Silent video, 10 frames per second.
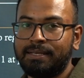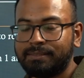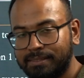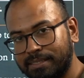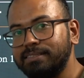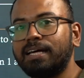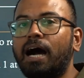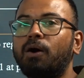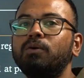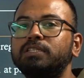This is
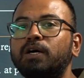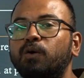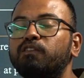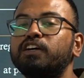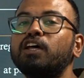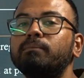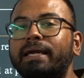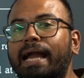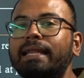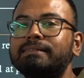how the overall
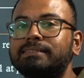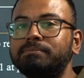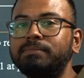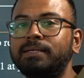mechanism